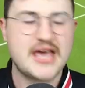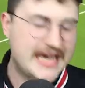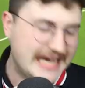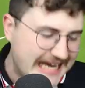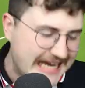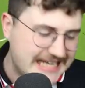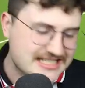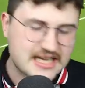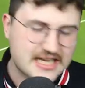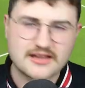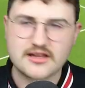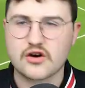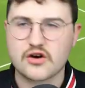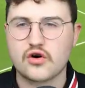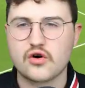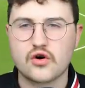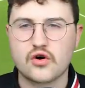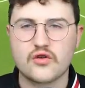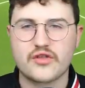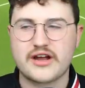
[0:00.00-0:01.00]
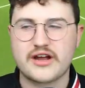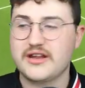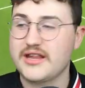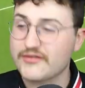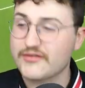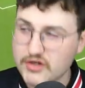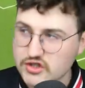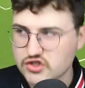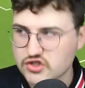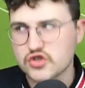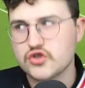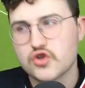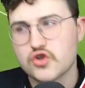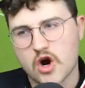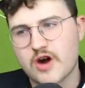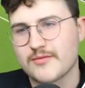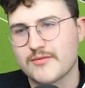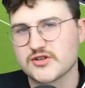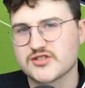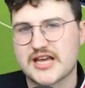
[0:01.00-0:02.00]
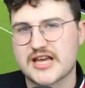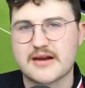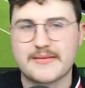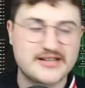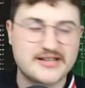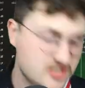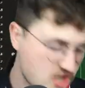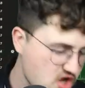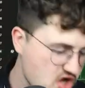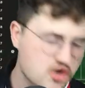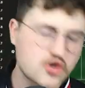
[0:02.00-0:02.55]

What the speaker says: He's in the hole there. They've got two normal centre mids,